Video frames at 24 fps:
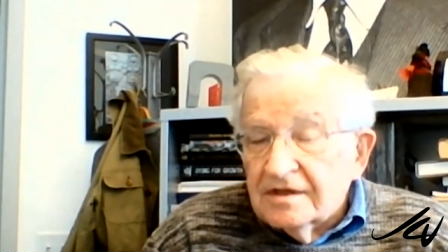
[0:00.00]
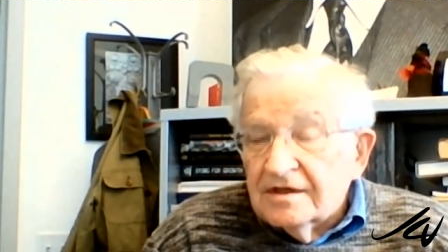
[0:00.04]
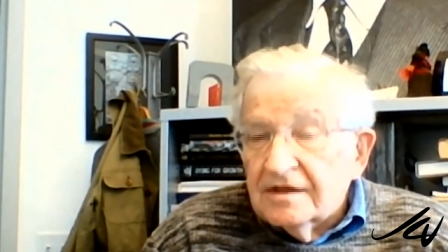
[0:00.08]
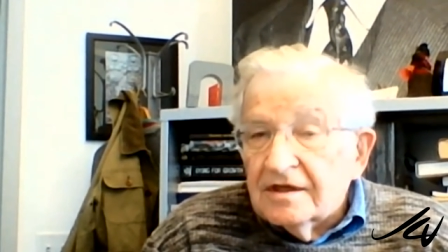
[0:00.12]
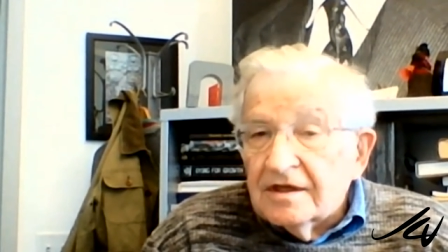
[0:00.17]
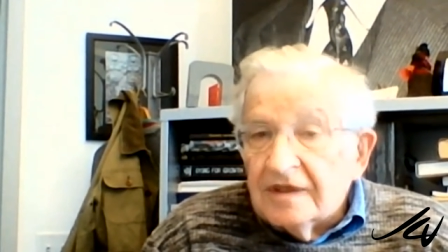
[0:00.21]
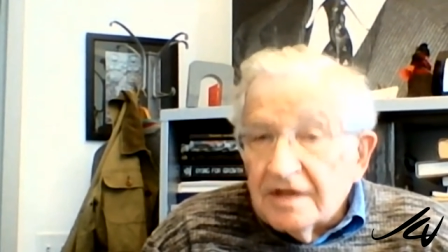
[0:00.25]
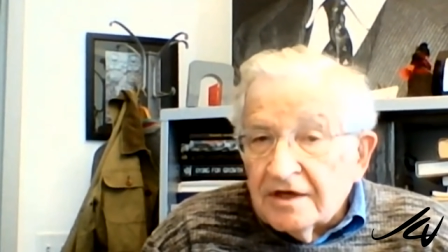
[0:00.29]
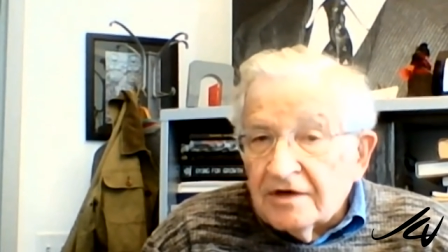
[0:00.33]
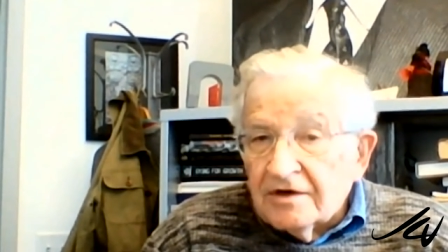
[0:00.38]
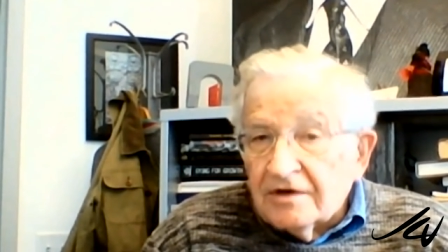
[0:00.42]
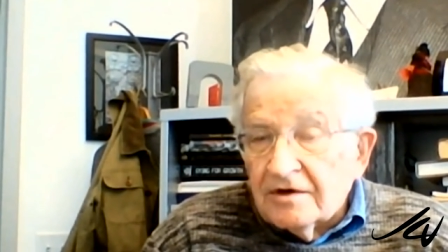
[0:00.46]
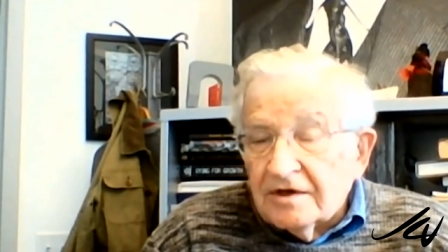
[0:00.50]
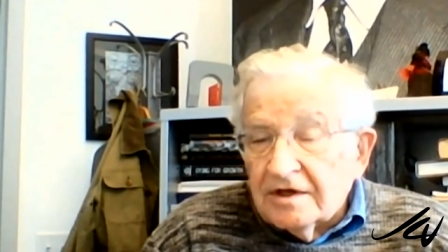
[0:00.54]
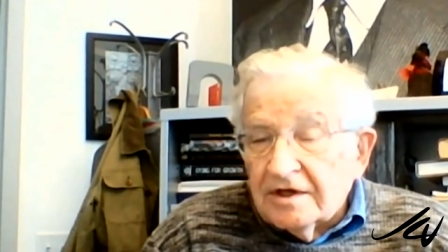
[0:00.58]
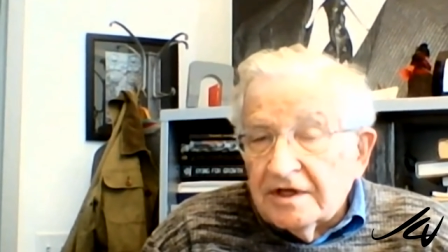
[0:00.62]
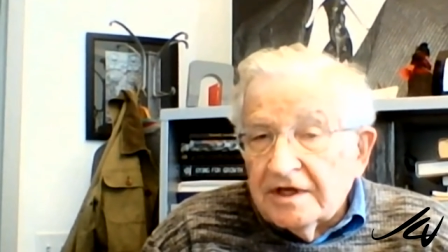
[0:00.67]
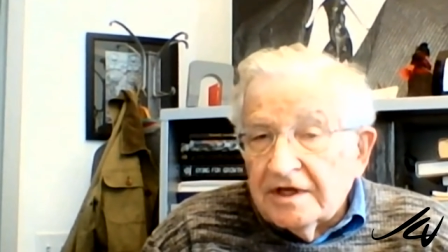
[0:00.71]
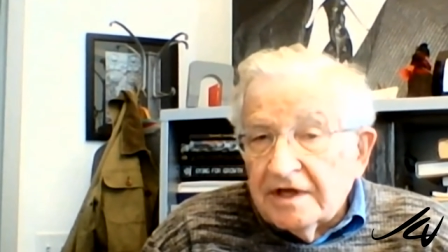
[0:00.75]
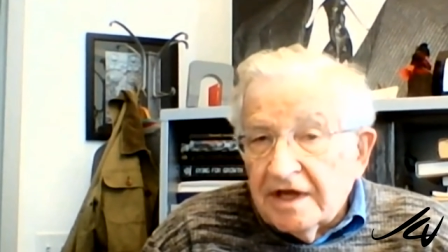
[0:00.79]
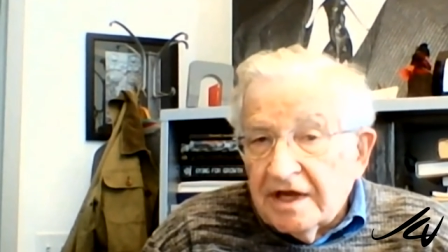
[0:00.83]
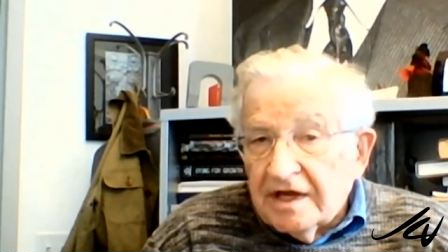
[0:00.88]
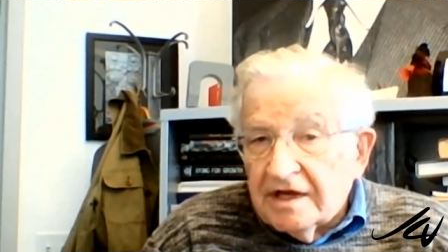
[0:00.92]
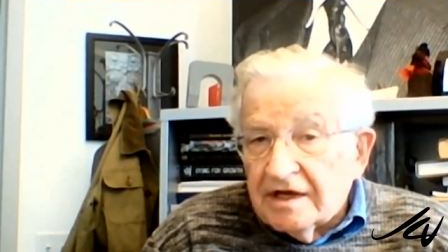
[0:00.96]

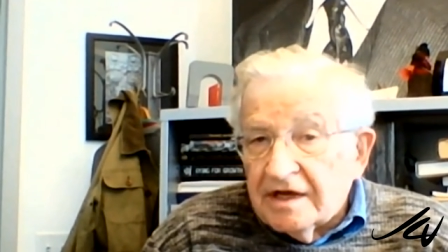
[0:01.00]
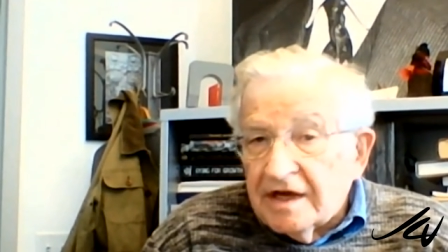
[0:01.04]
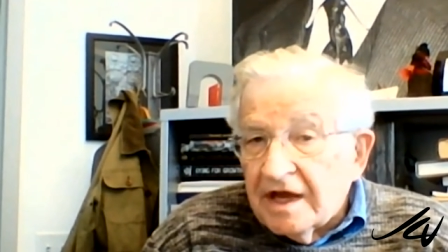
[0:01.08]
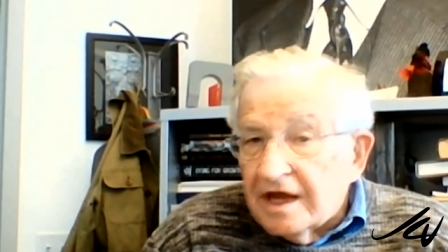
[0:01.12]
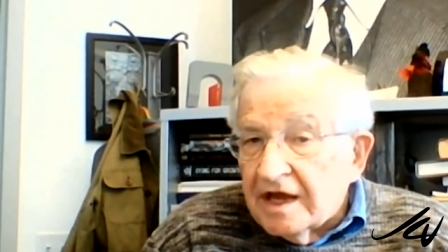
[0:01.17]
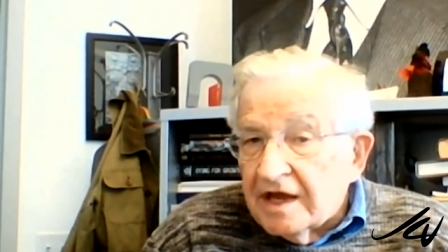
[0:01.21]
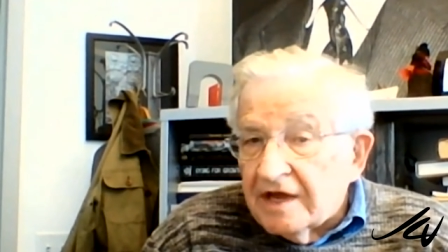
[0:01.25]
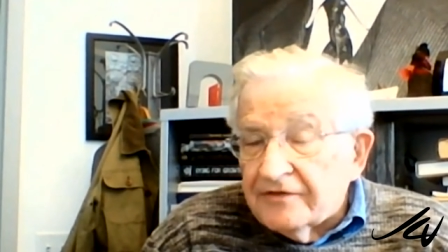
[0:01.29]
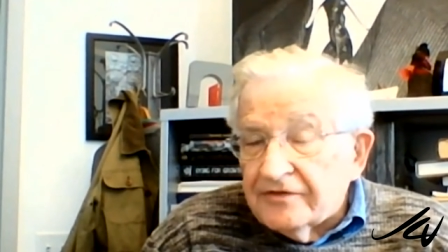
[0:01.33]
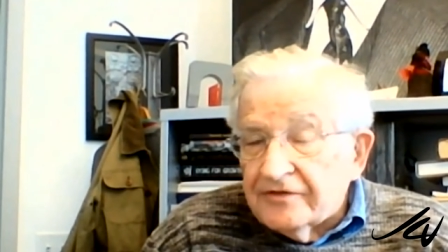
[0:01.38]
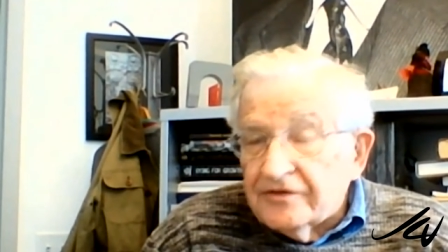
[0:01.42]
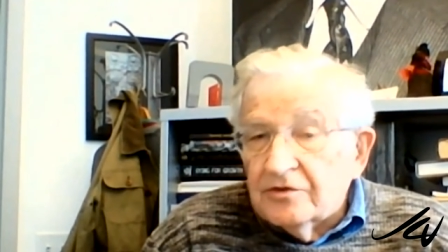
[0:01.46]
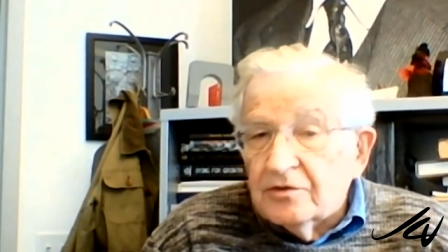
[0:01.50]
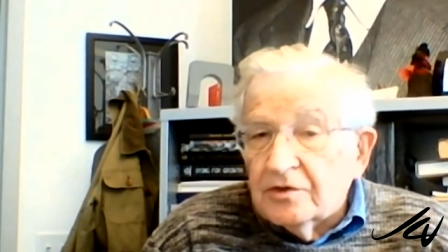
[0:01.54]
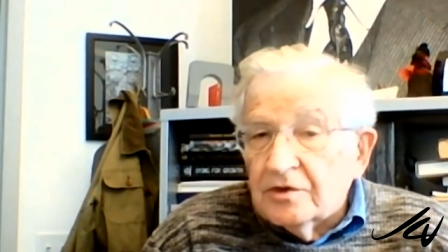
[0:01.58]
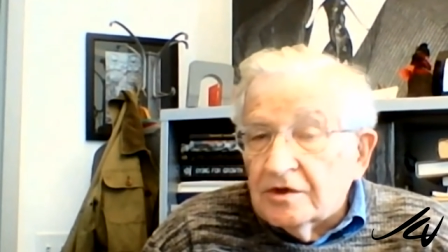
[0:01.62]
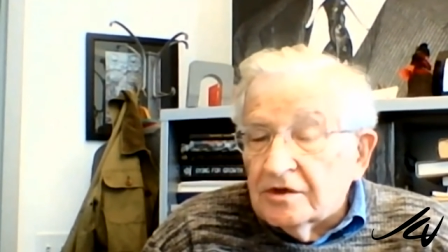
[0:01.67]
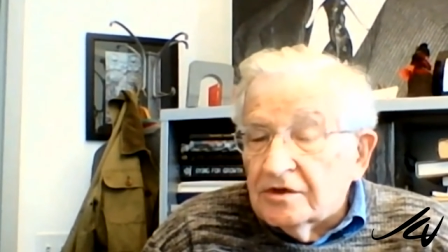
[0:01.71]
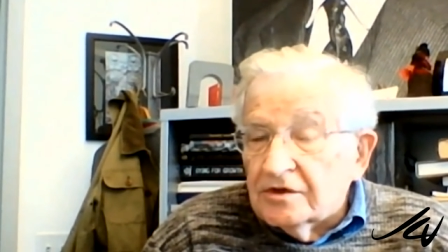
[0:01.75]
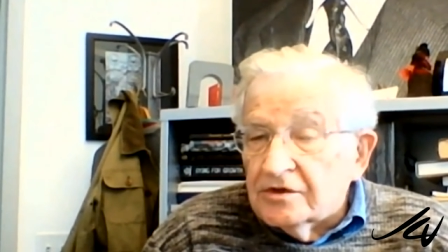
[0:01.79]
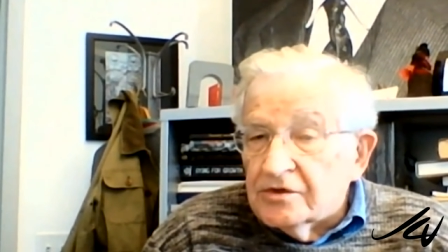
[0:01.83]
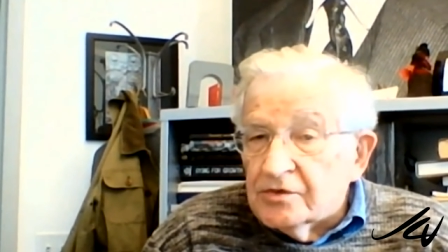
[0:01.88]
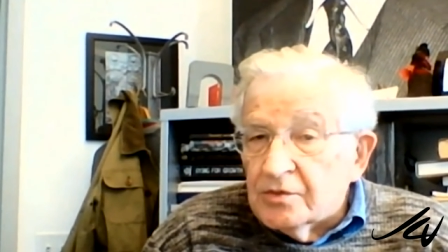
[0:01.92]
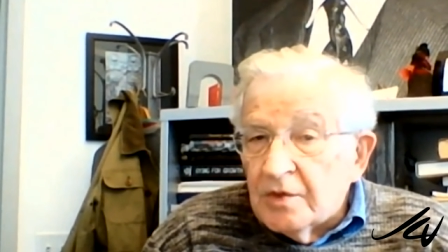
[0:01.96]
literally had half the
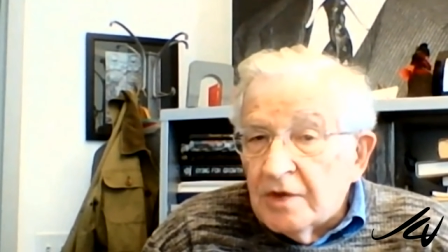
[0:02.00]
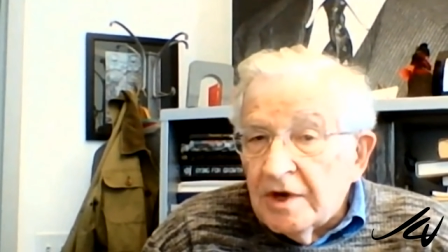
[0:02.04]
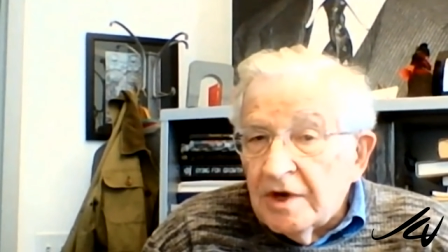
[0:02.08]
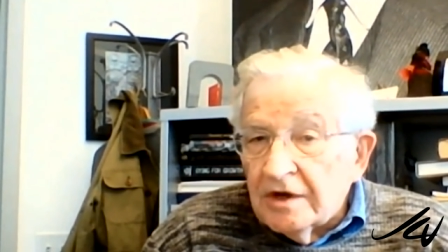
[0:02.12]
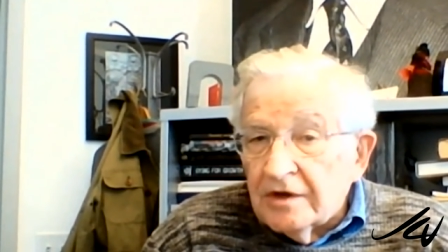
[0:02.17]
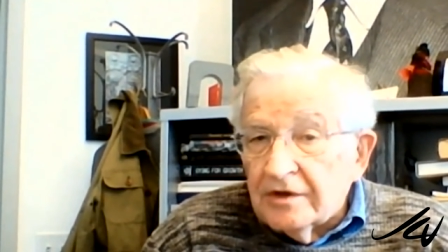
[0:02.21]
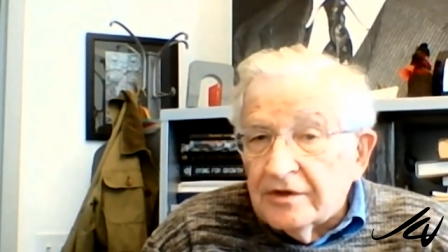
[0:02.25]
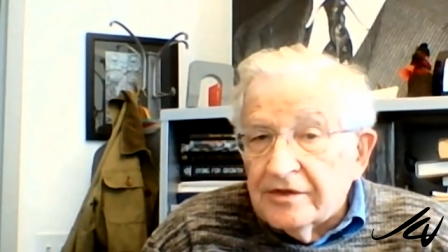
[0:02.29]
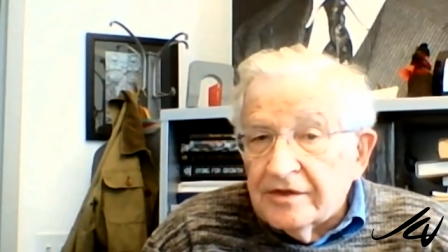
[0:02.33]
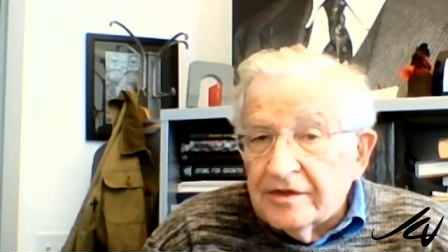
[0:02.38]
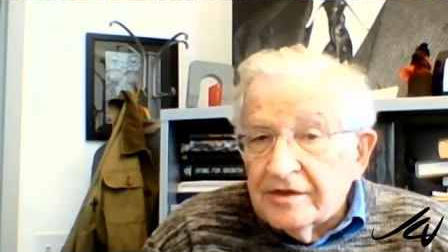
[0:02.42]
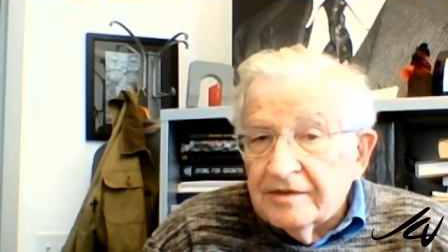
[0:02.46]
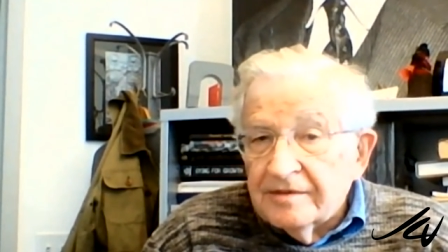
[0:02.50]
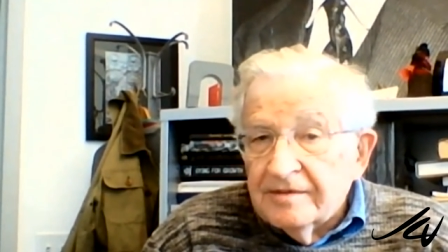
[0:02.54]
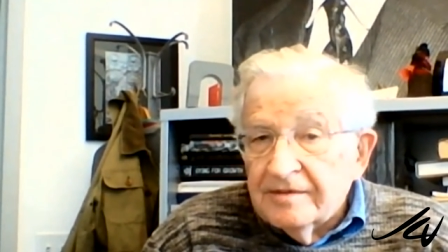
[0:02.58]
world's wealth.